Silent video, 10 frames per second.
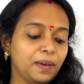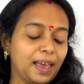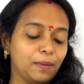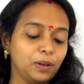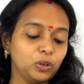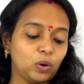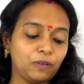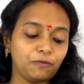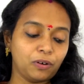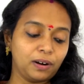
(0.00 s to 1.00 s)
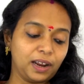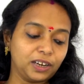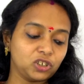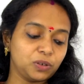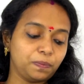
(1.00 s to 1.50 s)
be able to afford
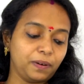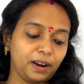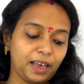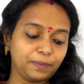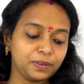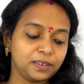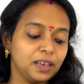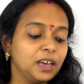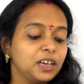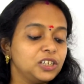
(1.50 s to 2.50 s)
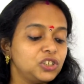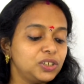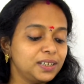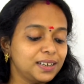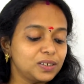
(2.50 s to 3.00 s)
lunch. Perhaps
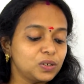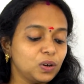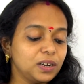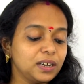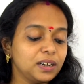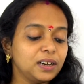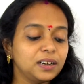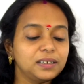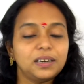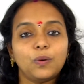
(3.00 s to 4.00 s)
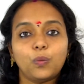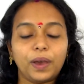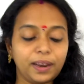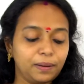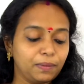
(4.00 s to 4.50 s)
she does not earn
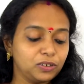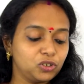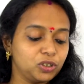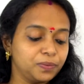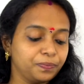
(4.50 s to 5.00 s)
very much."